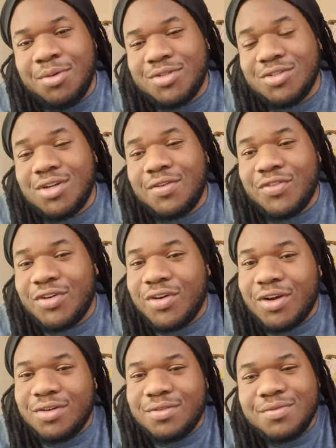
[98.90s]
We're still trying to figure
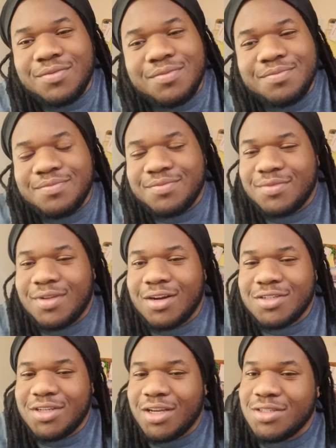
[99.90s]
out our
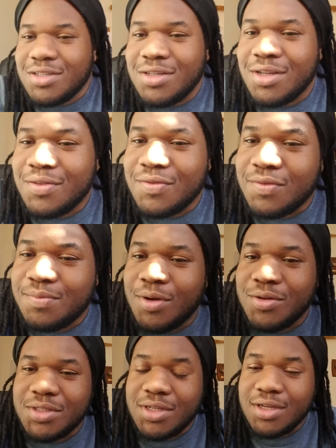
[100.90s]
scheduling of
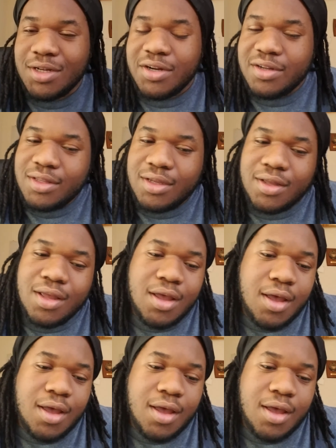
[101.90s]
posting and everything.